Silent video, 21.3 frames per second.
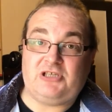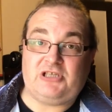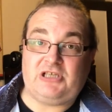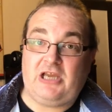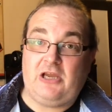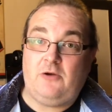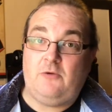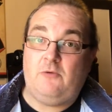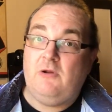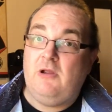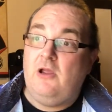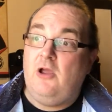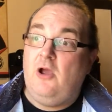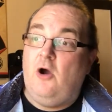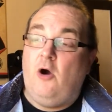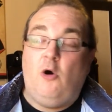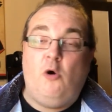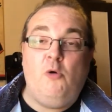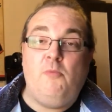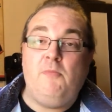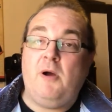so
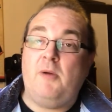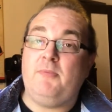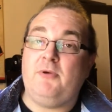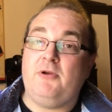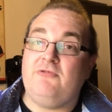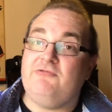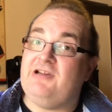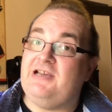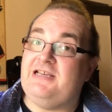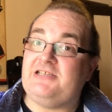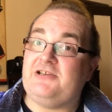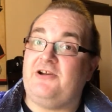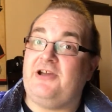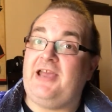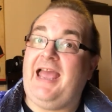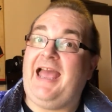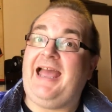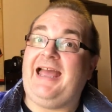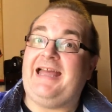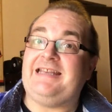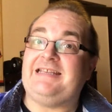all my Blu-rays I
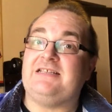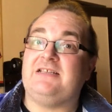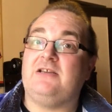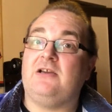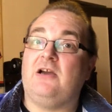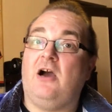had